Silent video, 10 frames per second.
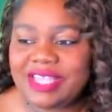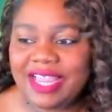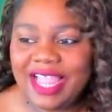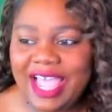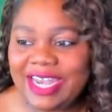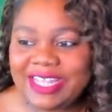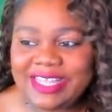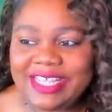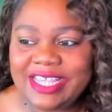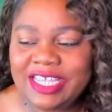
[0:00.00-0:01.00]
kind of
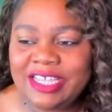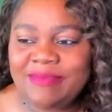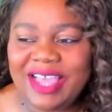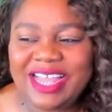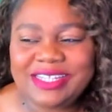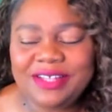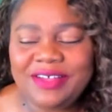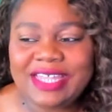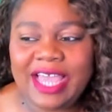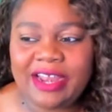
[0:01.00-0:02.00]
theme. I
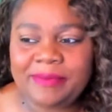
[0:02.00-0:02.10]
saw a lot of